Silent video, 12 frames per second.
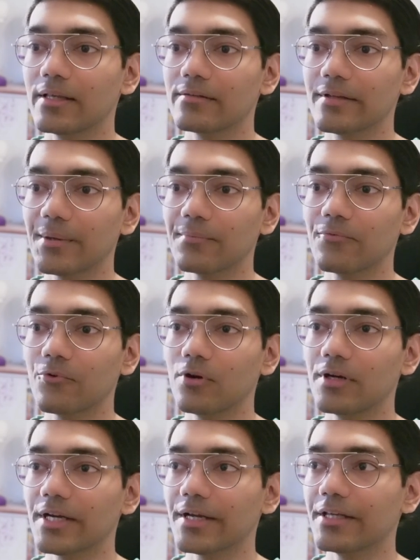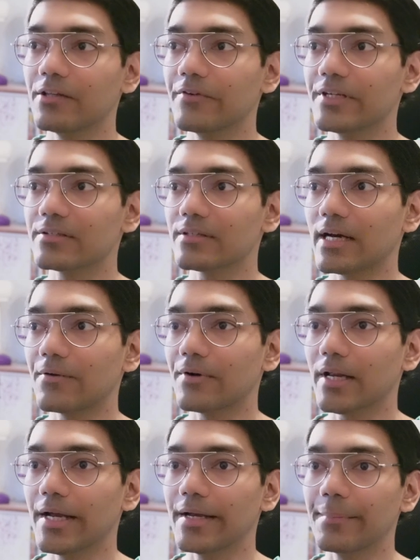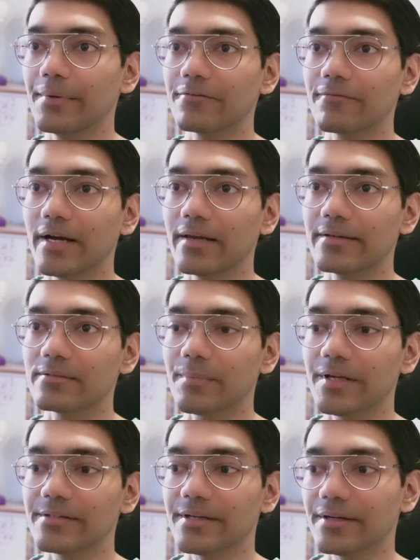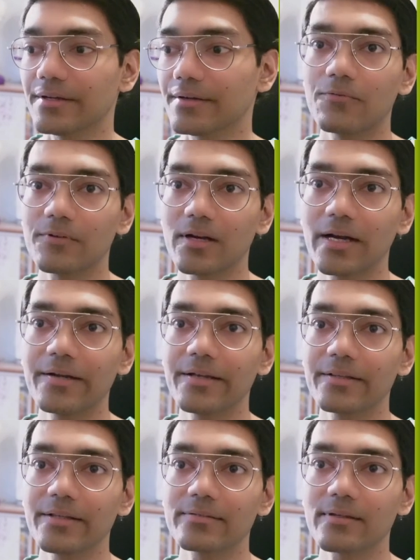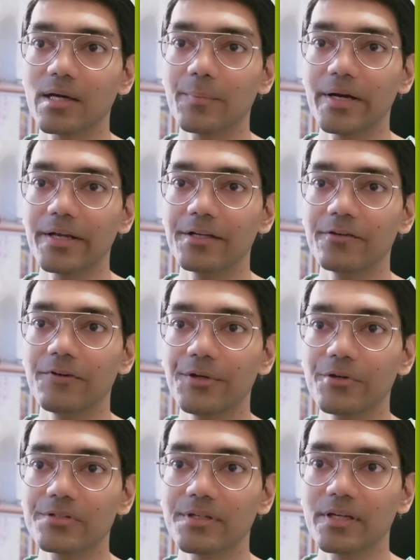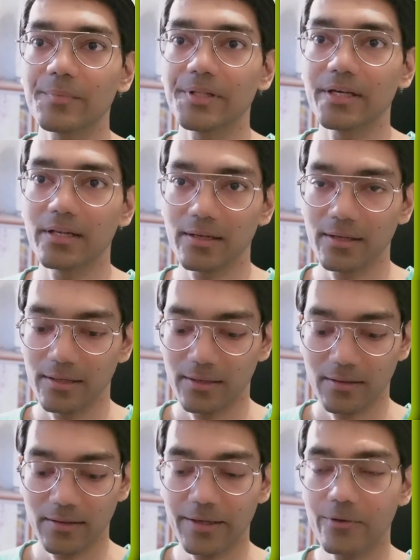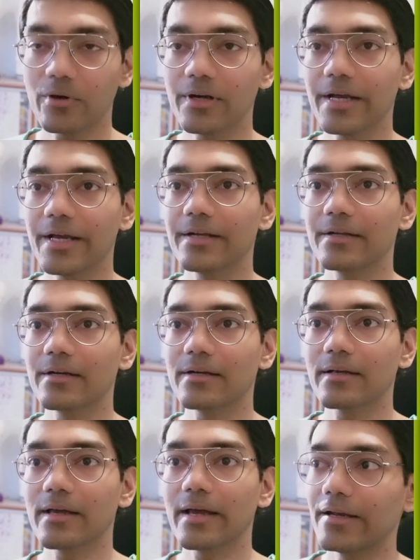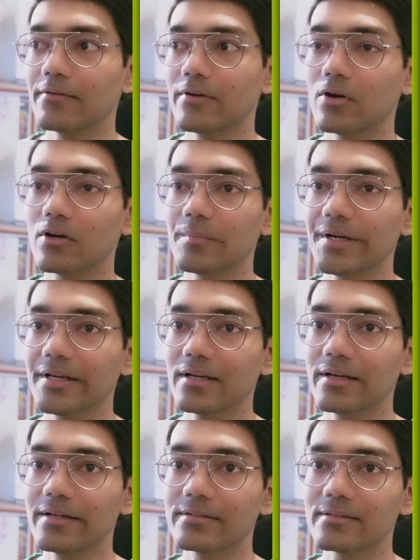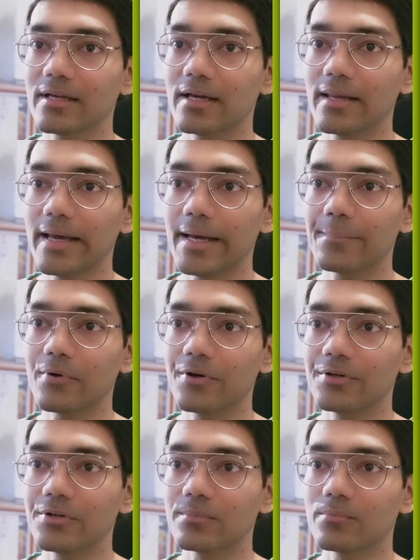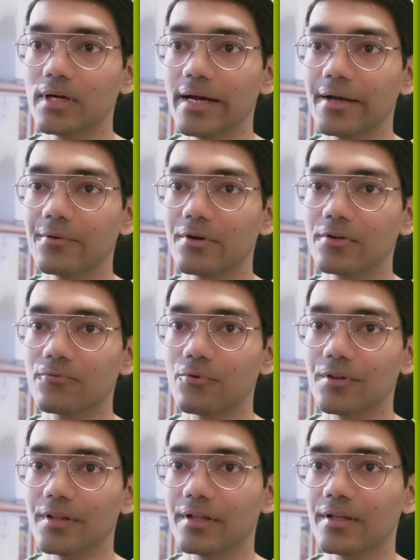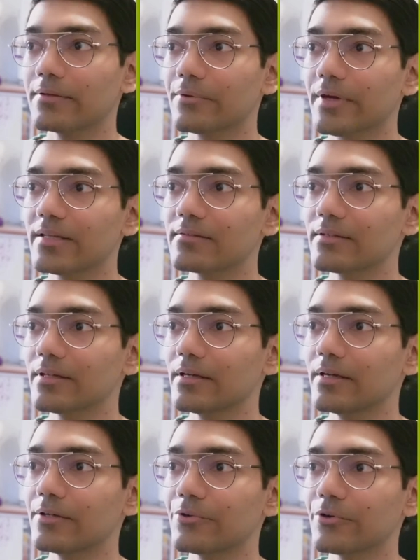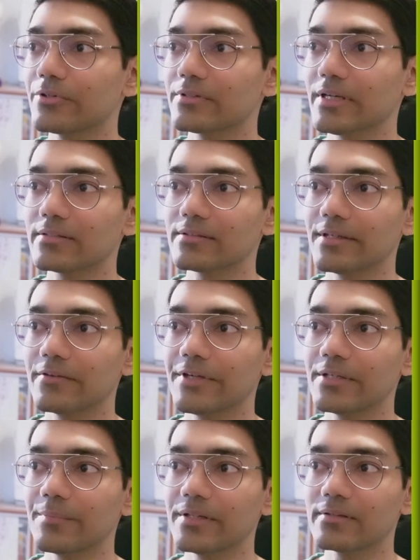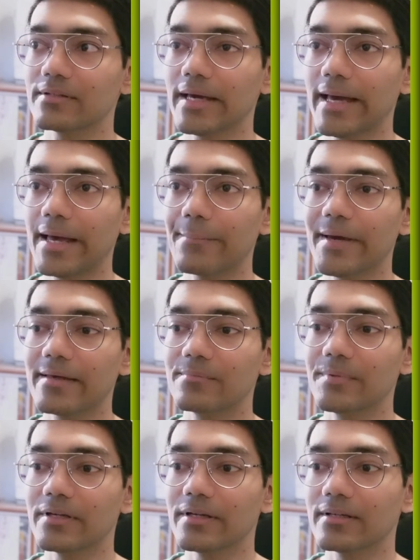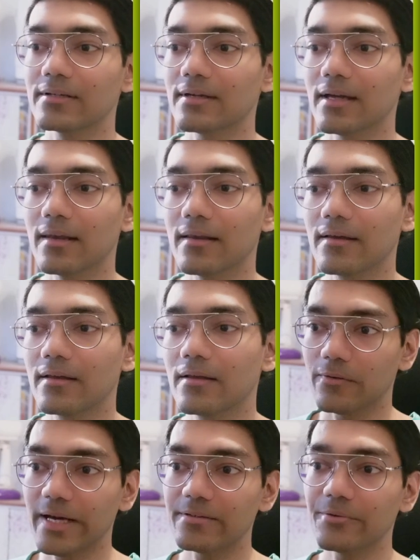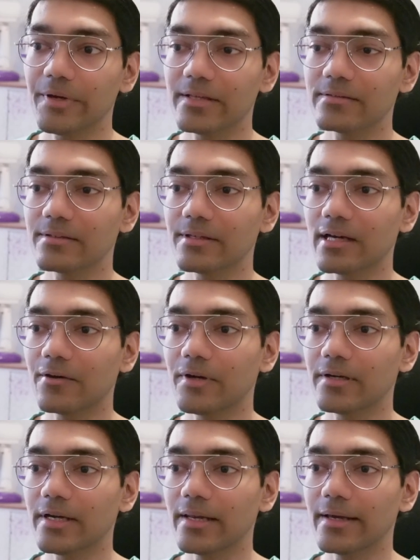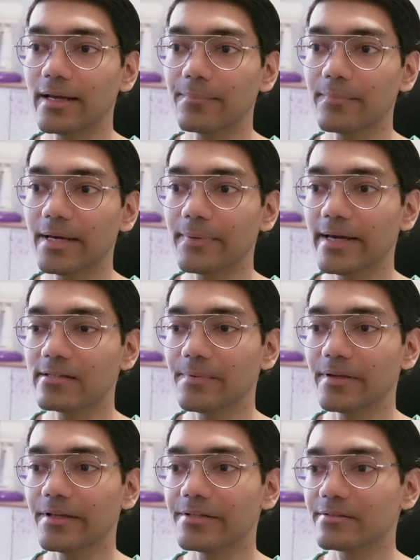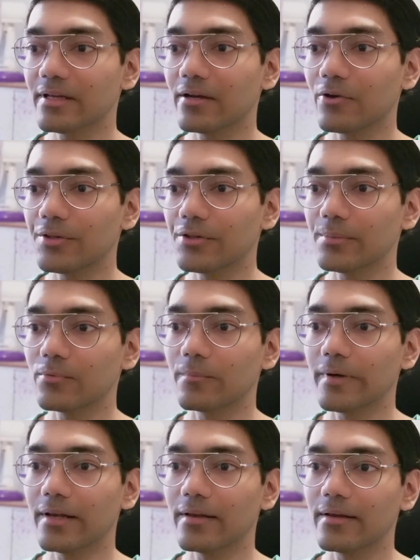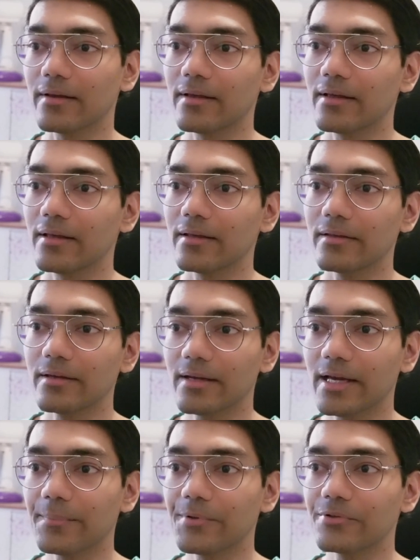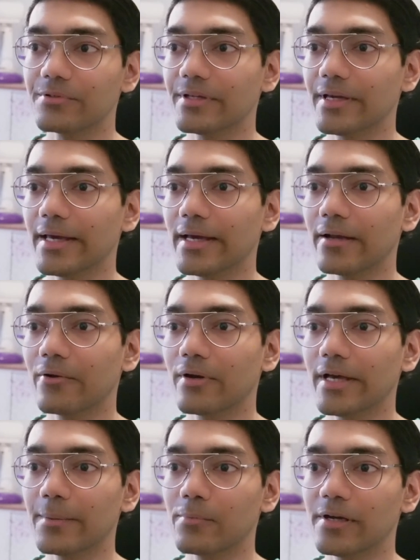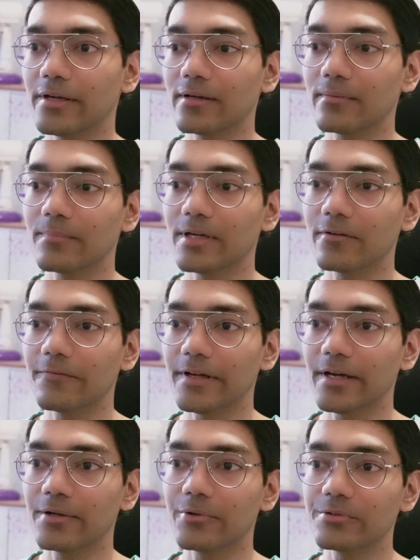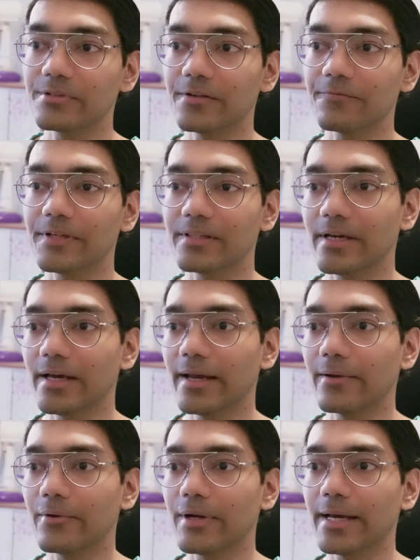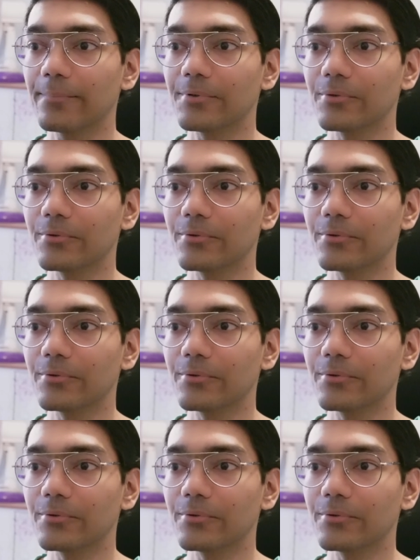same folder in which our ADB file is present. After writing this command in Windows terminal, click on enter and it will automatically install app on your Android phone. As you can see, it shows succeed, which means the app has been installed. Now as you can see, our Telegram app has been installed on the mobile. Here I am using Android emulator, but we can do same with the Android app